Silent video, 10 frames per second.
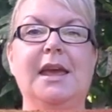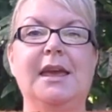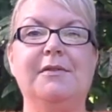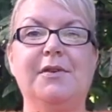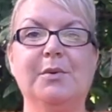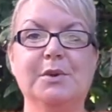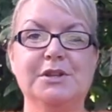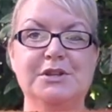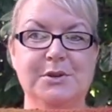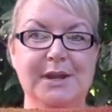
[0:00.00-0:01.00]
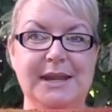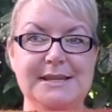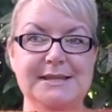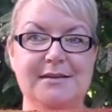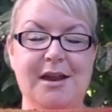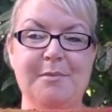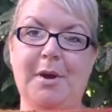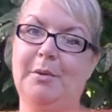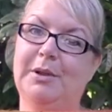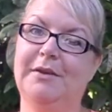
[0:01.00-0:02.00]
If you want to do it on Instagram,
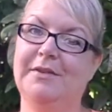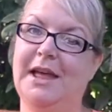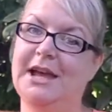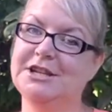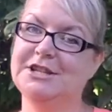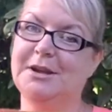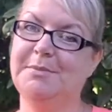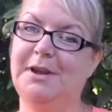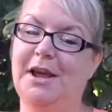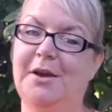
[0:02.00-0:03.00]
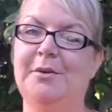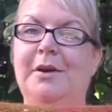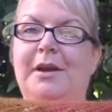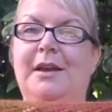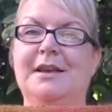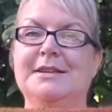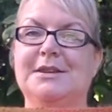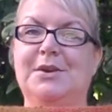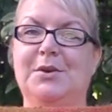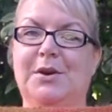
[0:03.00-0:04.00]
I will give you the hashtag below
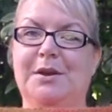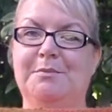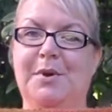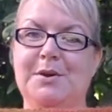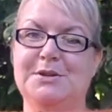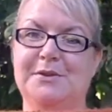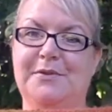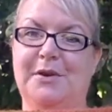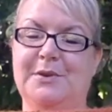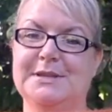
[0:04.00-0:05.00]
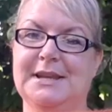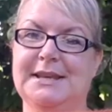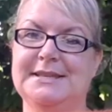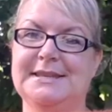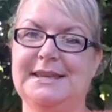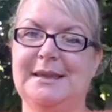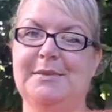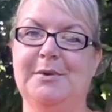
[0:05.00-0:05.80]
so you can post your photos and I can see them.